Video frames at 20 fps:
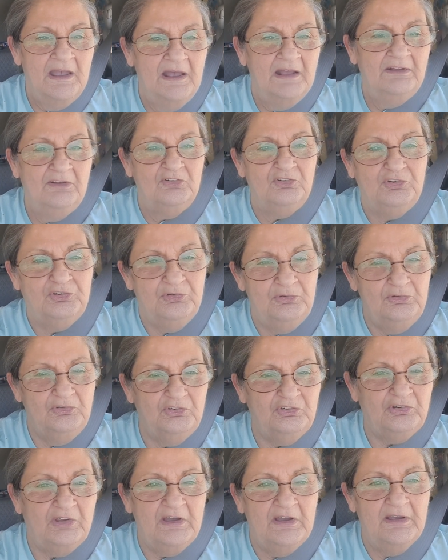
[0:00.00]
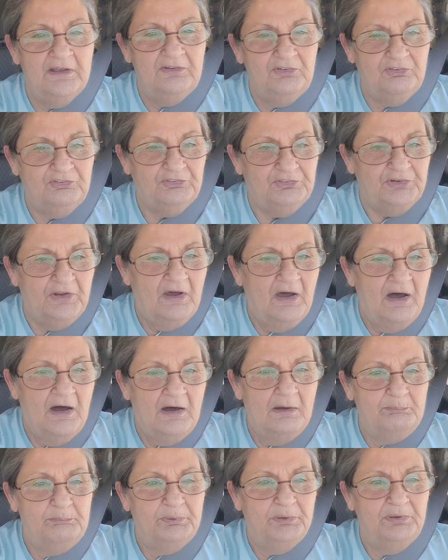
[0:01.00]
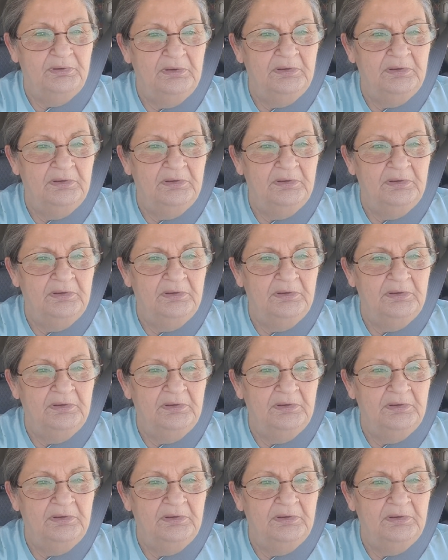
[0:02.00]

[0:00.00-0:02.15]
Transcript: And as soon as I stop,